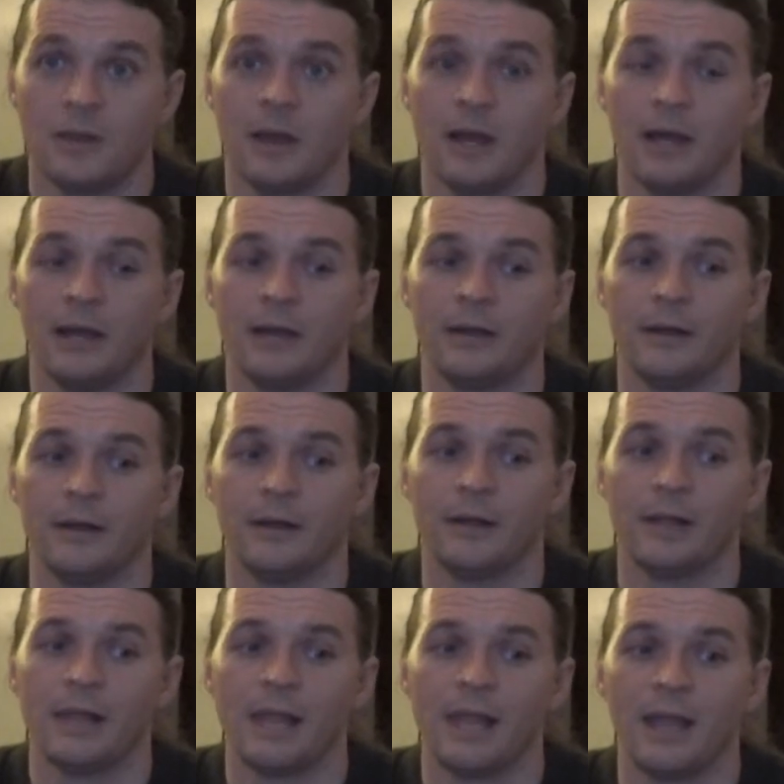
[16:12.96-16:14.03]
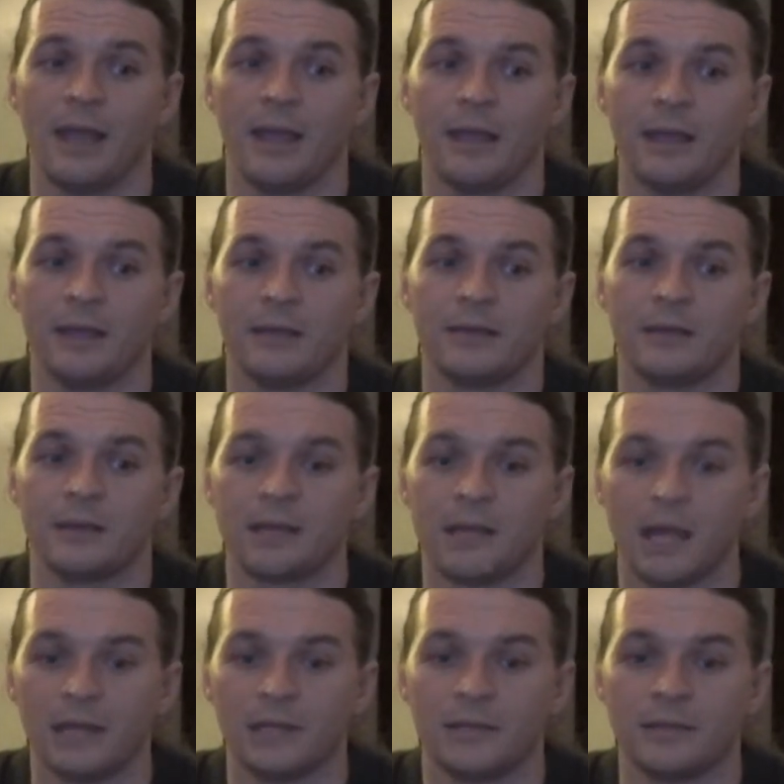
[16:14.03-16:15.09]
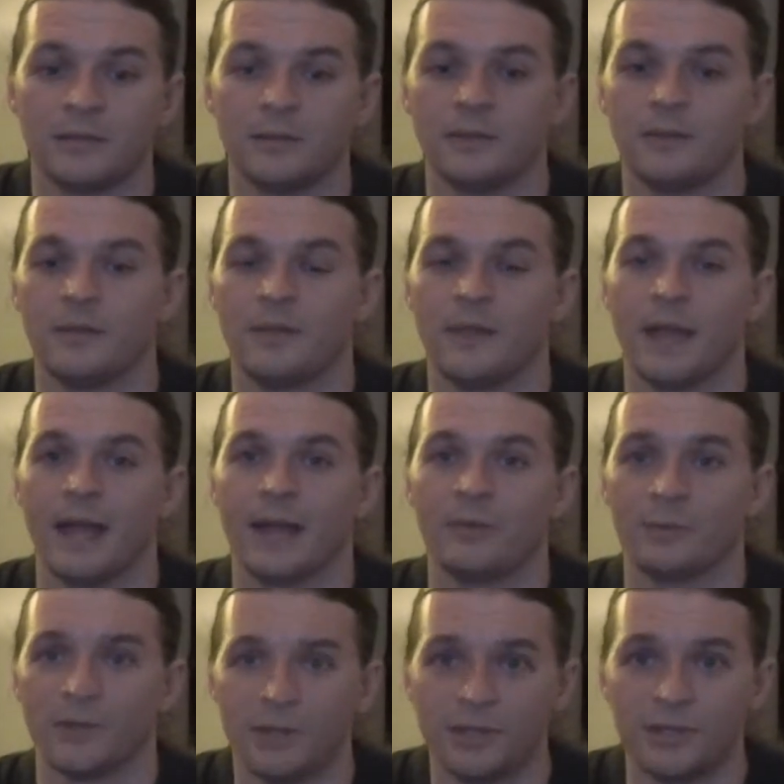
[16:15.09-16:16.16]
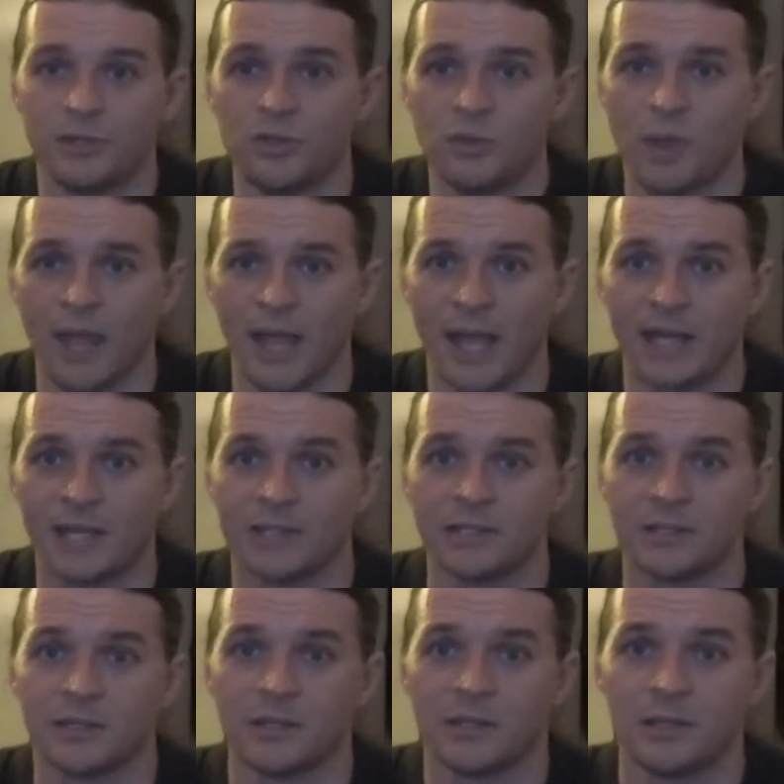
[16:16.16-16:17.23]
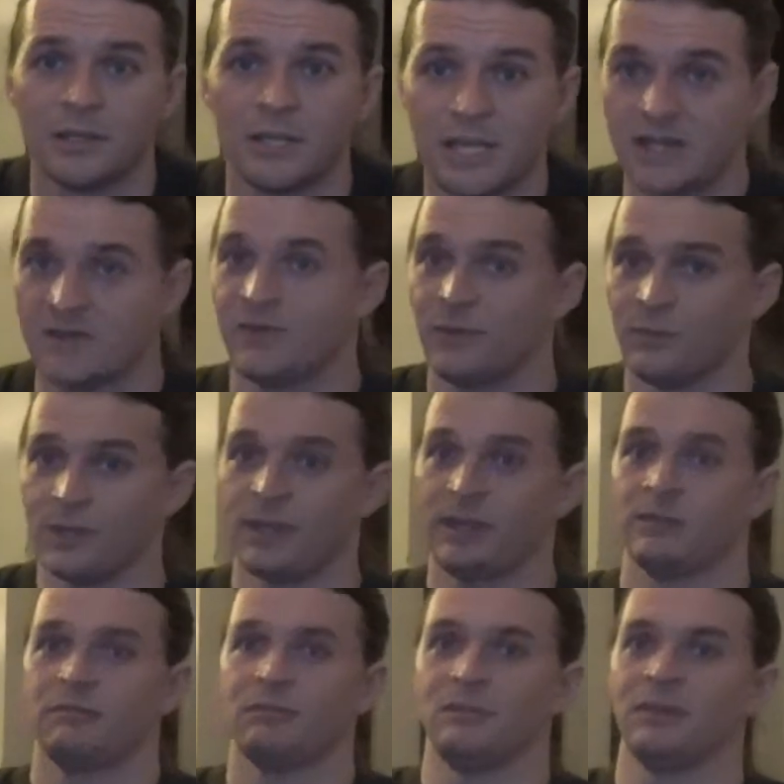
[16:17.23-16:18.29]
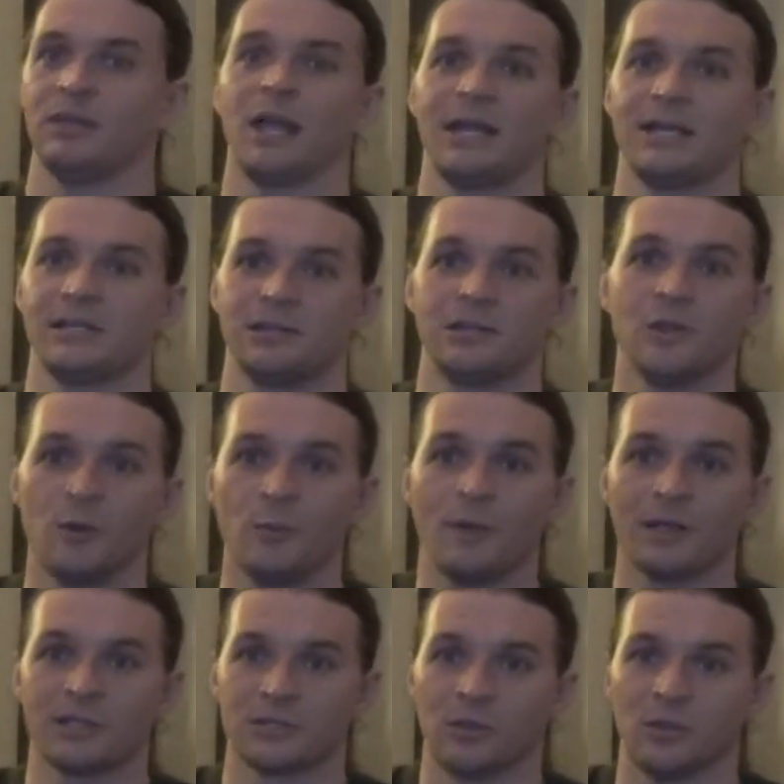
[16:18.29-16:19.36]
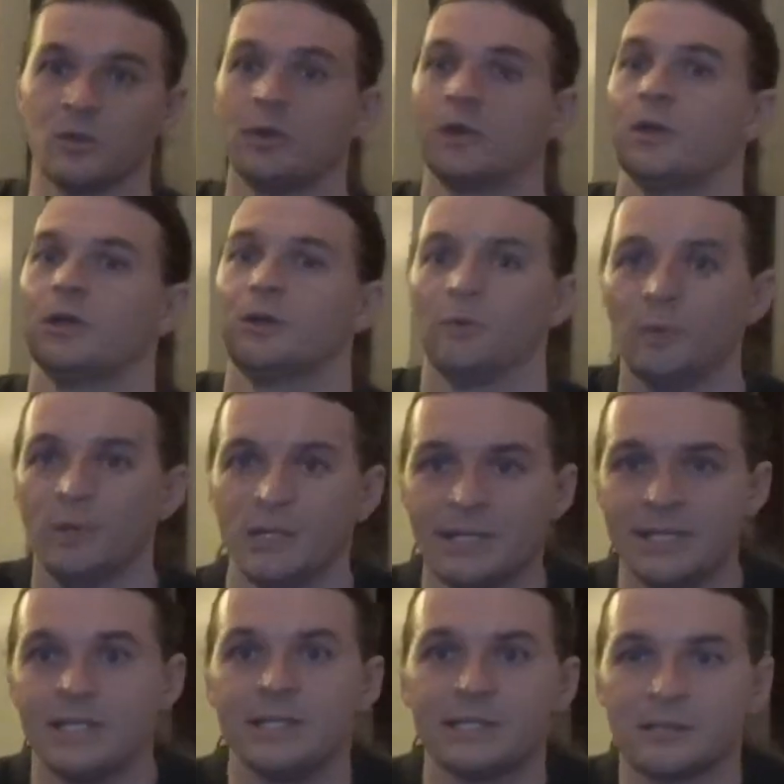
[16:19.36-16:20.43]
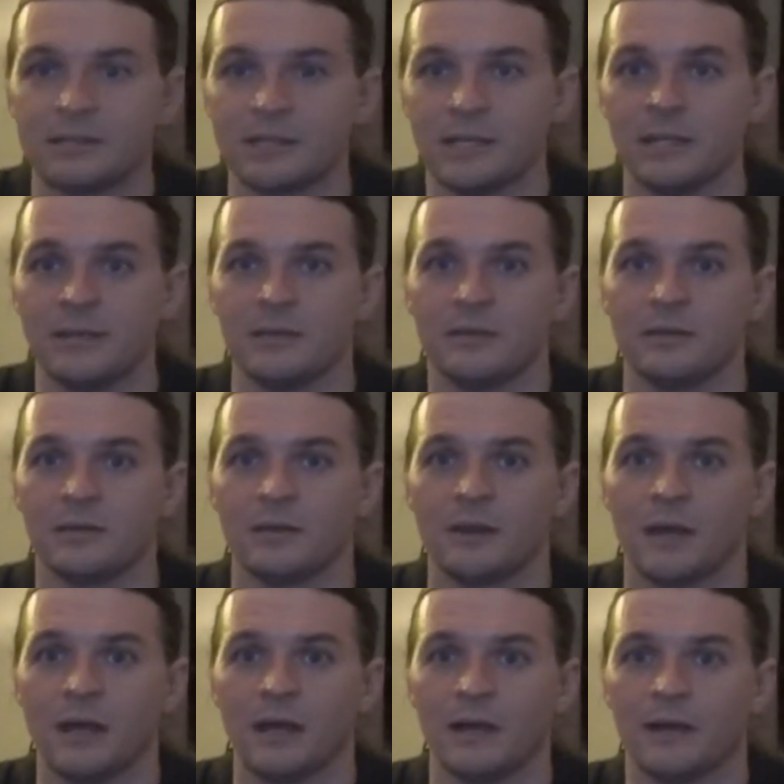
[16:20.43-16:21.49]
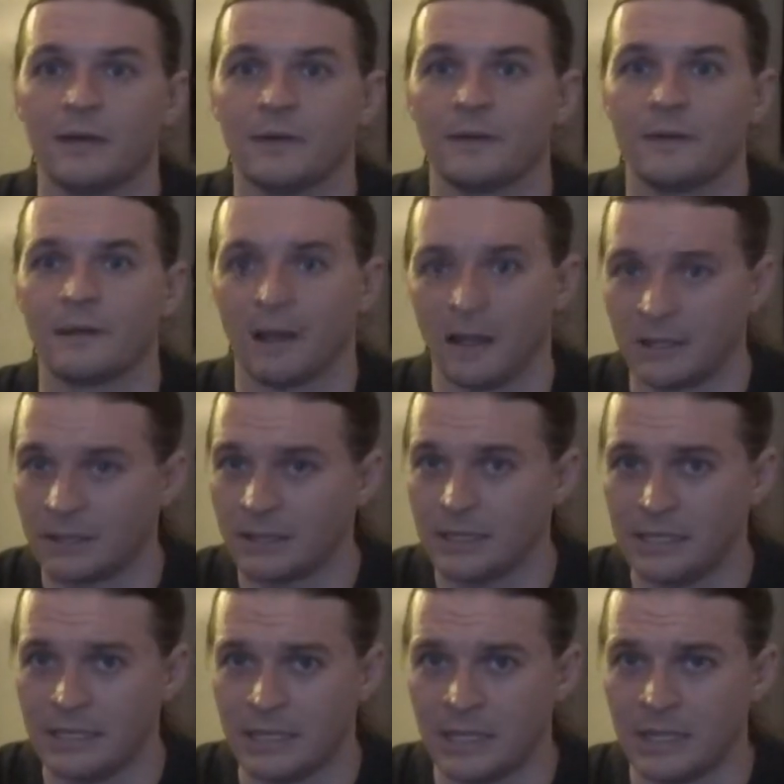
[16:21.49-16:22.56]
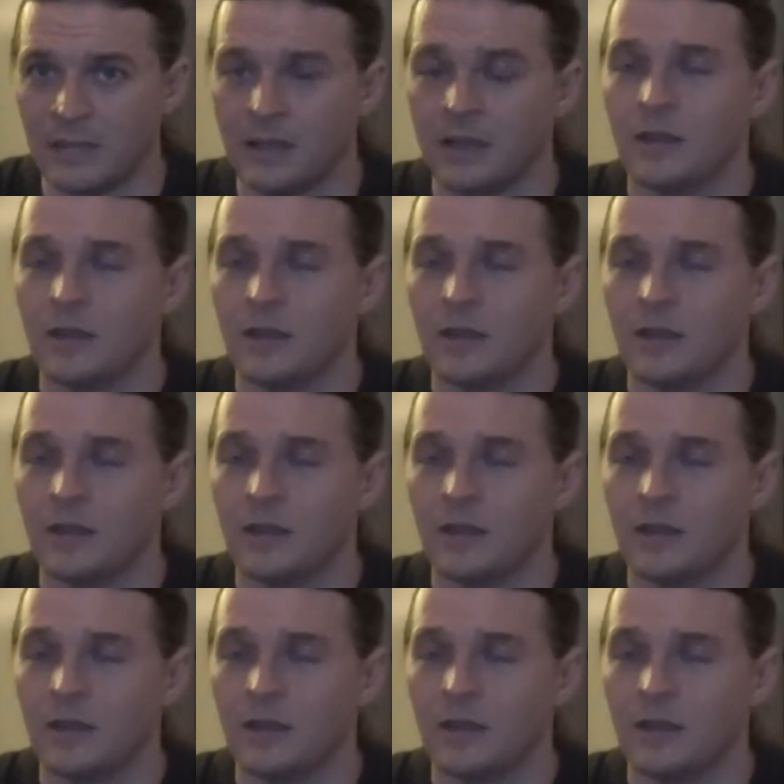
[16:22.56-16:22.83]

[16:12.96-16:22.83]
a cut that with two hands, even with light to no muscle, would easily cut cleanly.